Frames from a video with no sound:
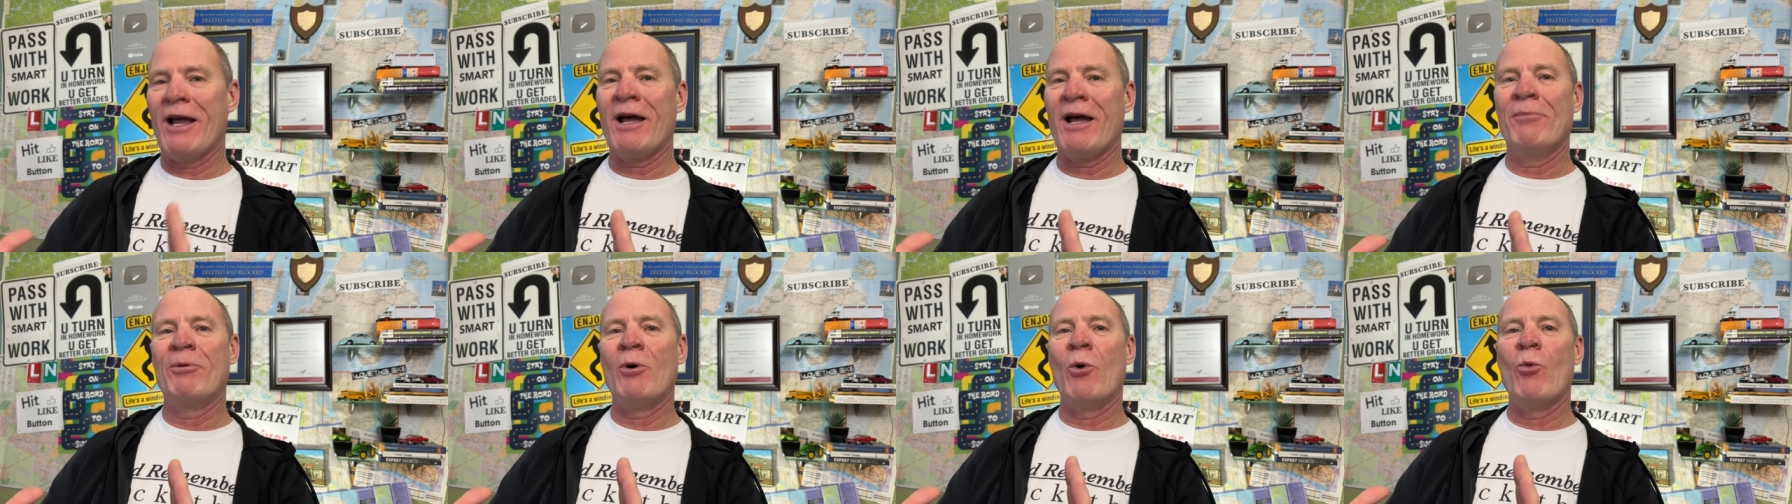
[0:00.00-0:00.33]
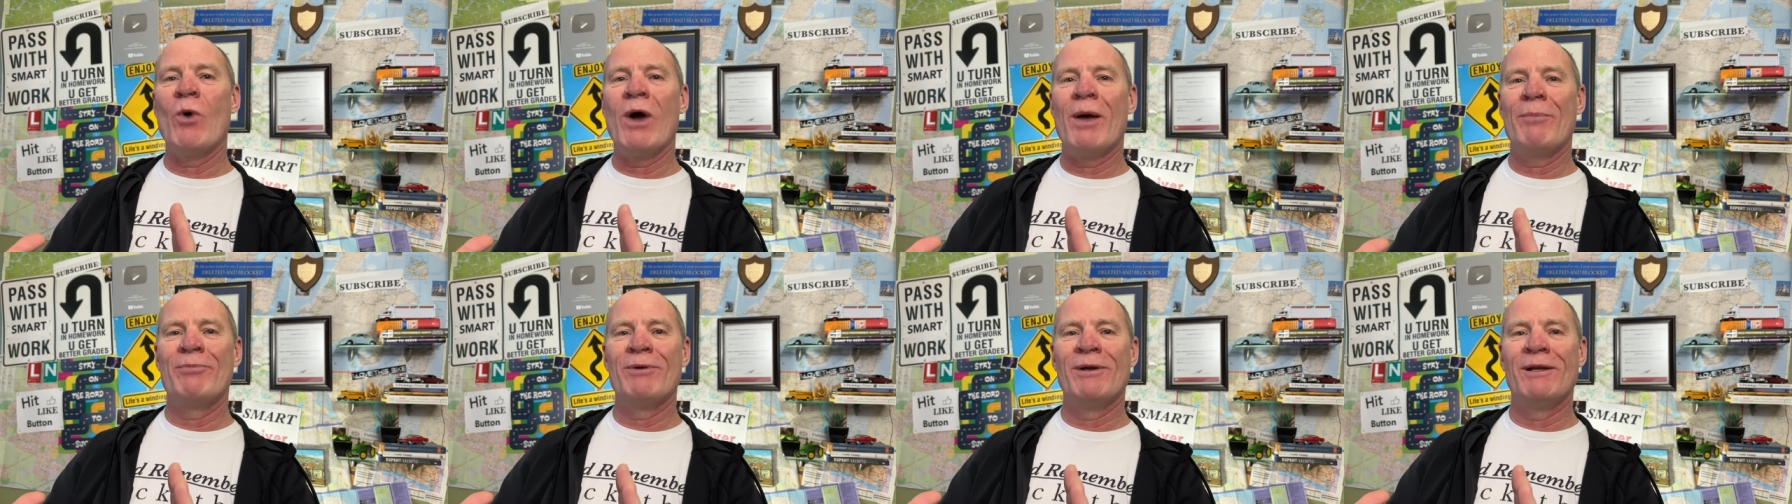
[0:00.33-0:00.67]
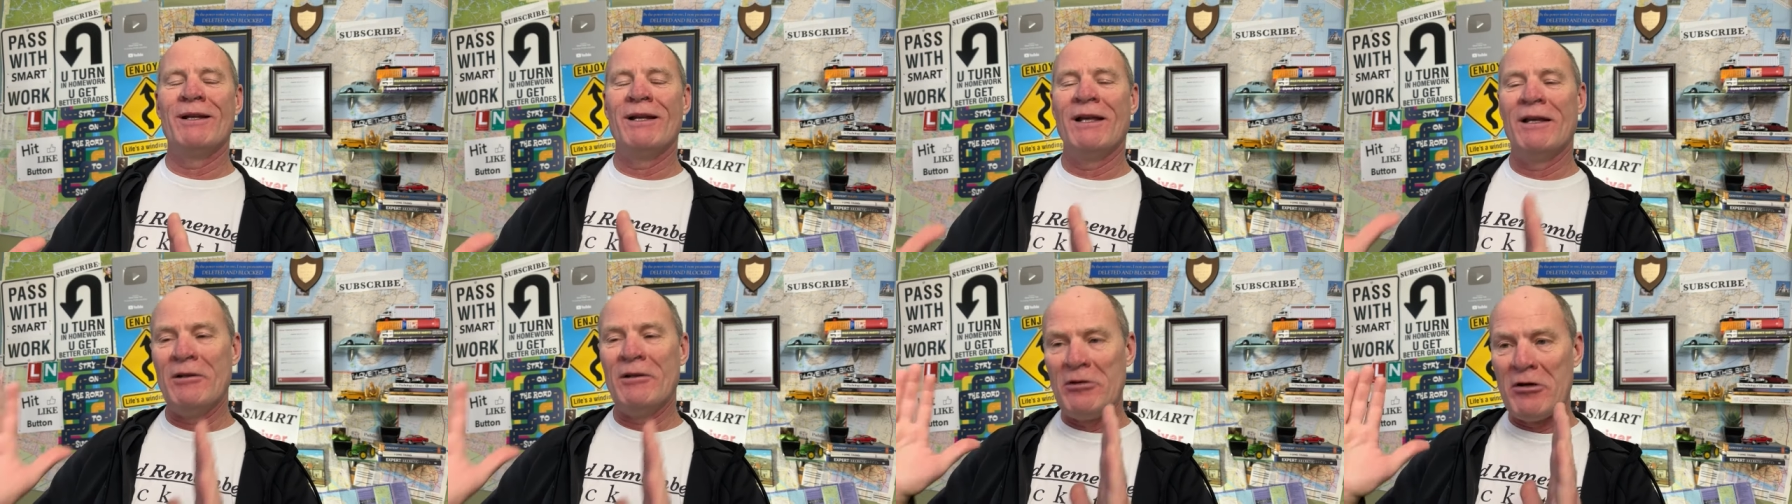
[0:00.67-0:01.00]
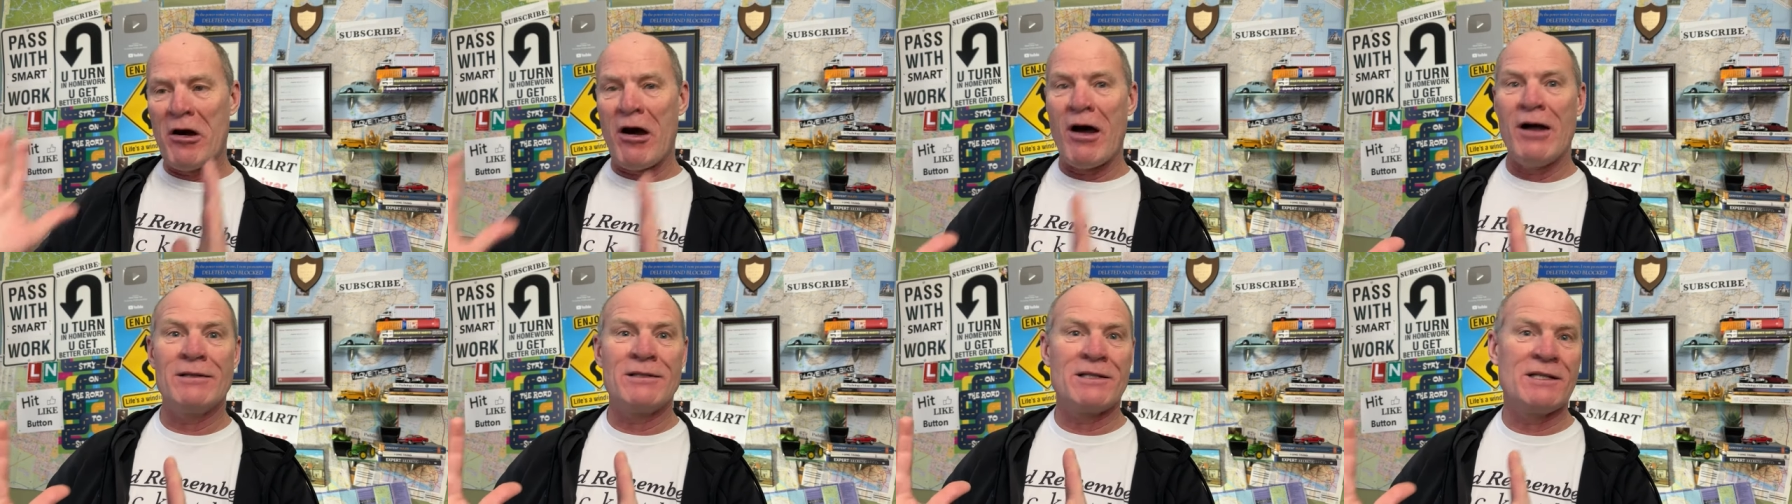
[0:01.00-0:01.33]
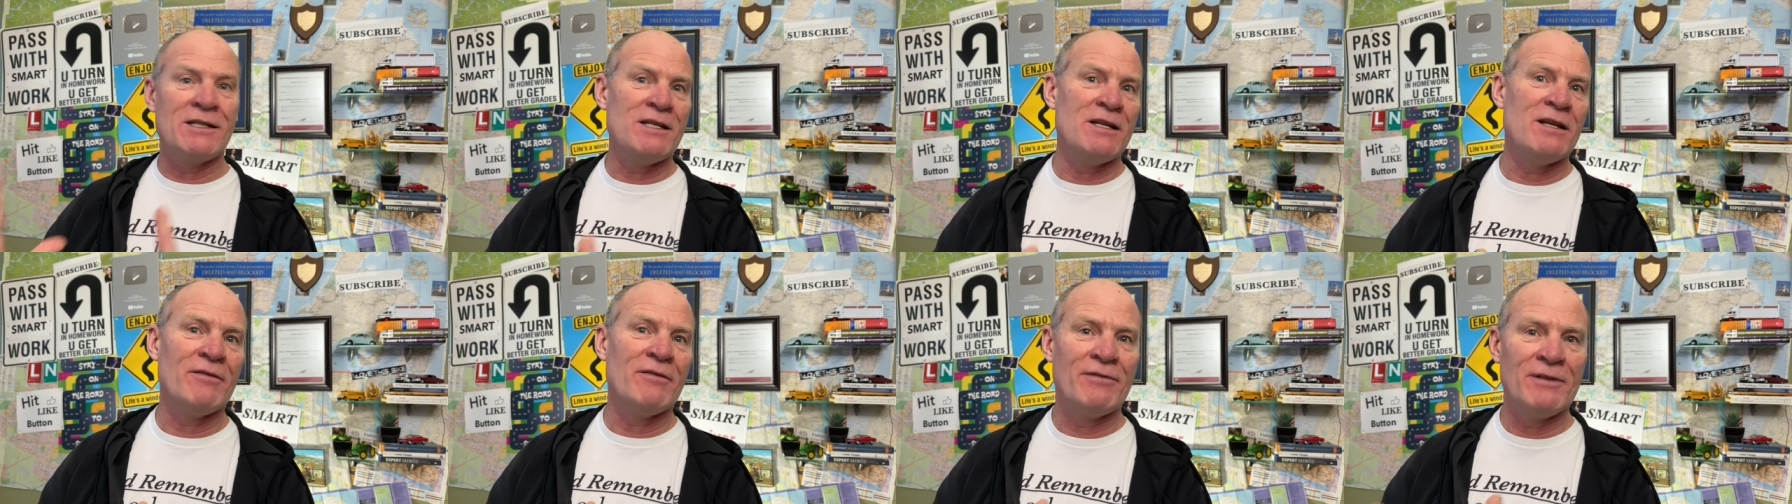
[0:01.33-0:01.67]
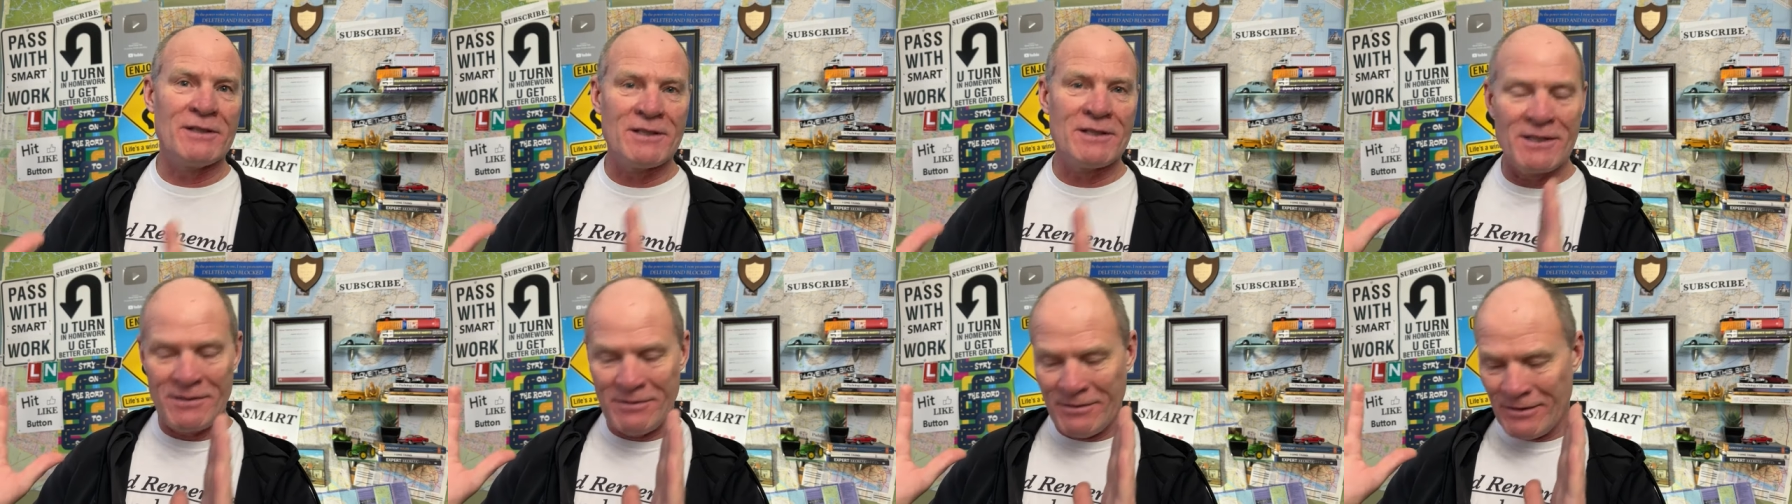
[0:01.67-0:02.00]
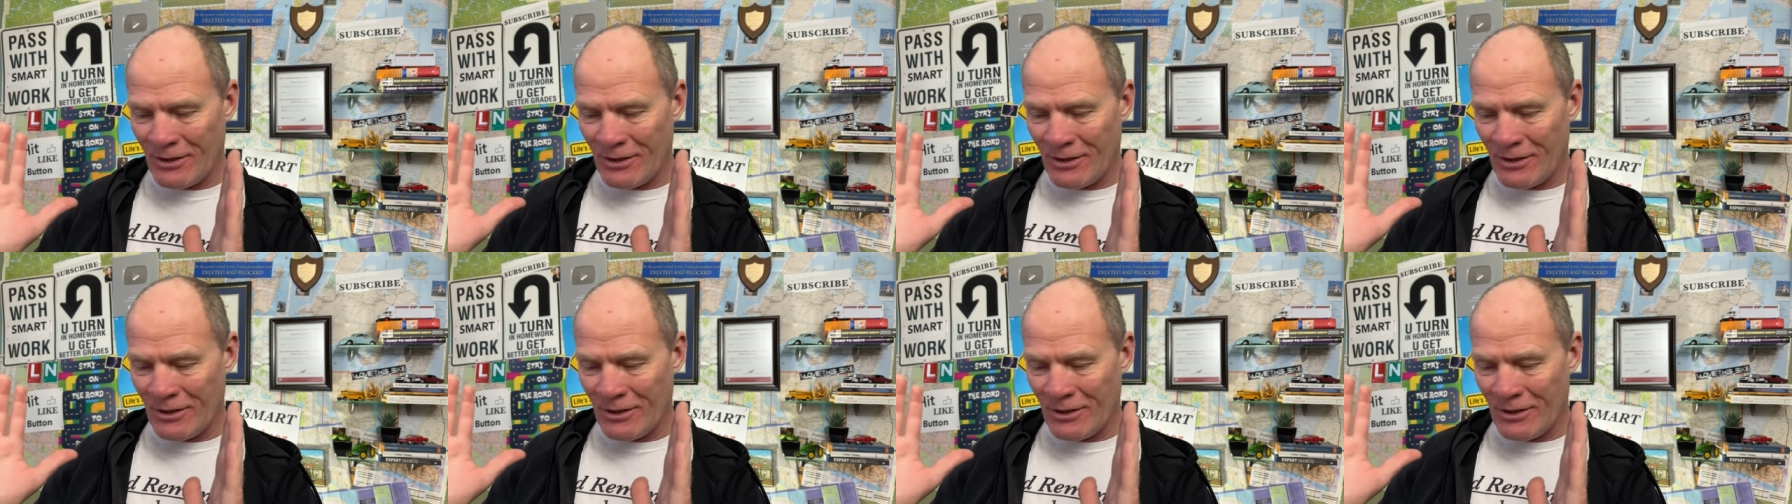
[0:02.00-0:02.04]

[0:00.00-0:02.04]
up a weapon and not see if it's